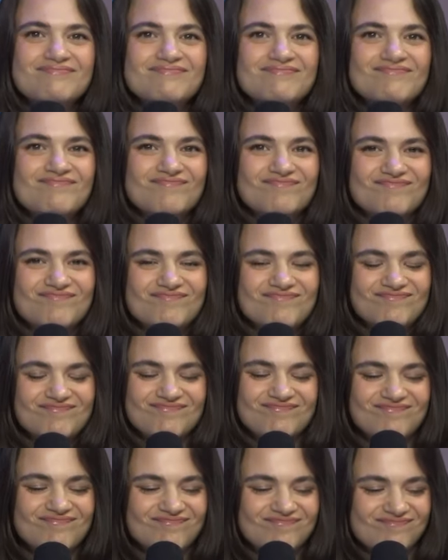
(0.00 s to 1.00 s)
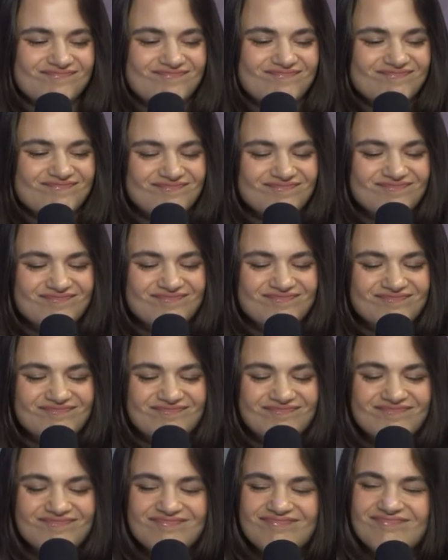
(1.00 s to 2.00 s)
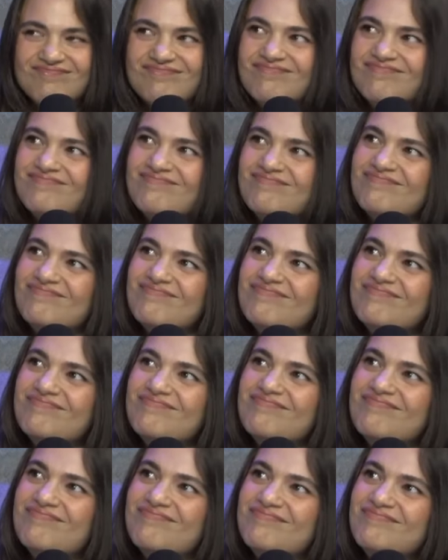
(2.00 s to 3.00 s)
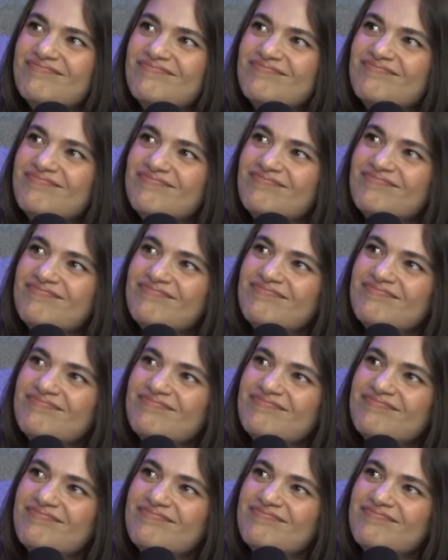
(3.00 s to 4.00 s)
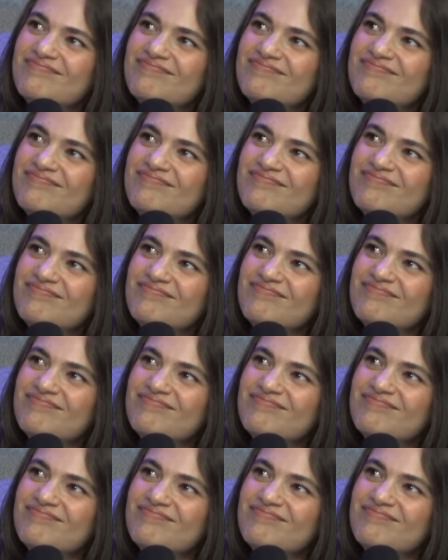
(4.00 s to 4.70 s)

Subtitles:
This person isn't speaking.